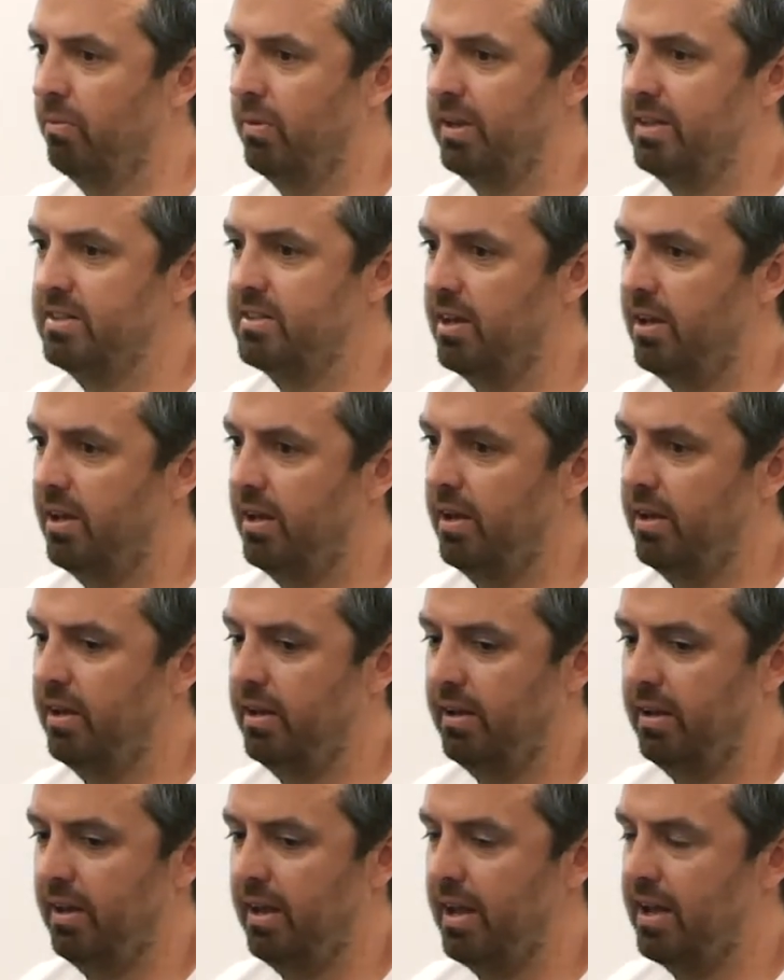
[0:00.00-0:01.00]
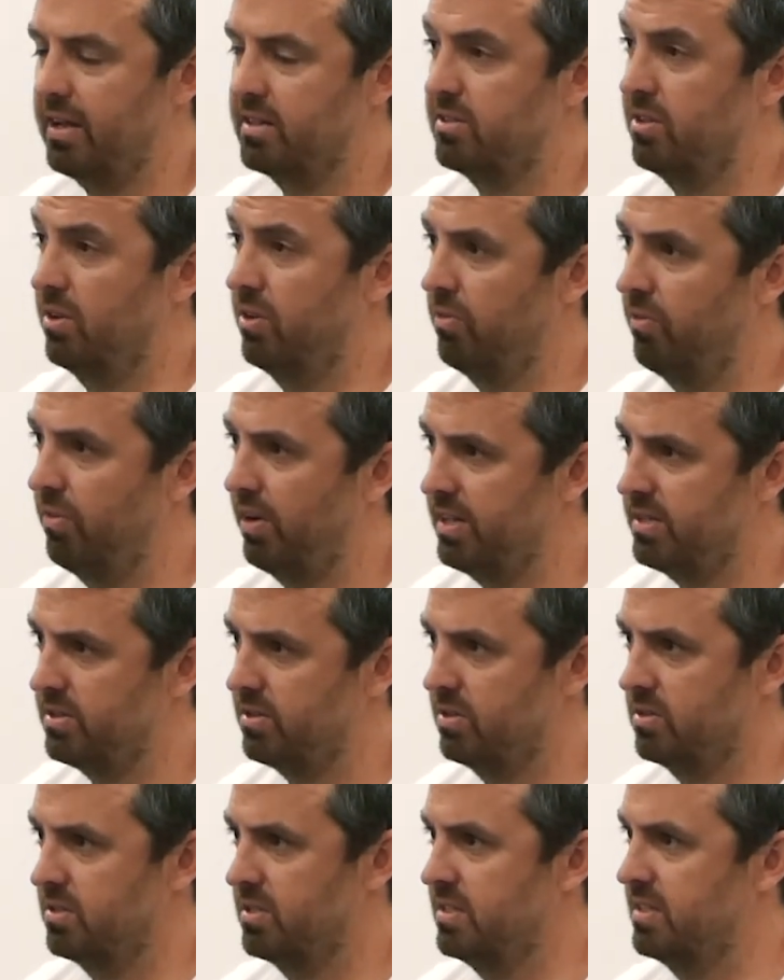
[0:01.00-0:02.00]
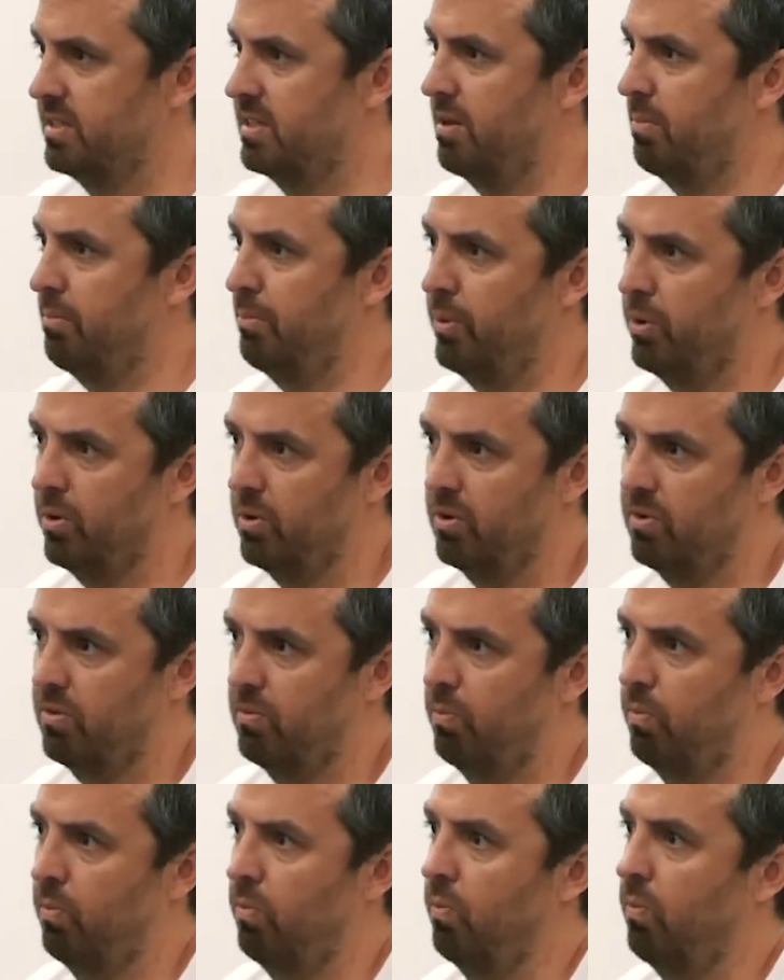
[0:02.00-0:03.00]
is there external resources? Is there books?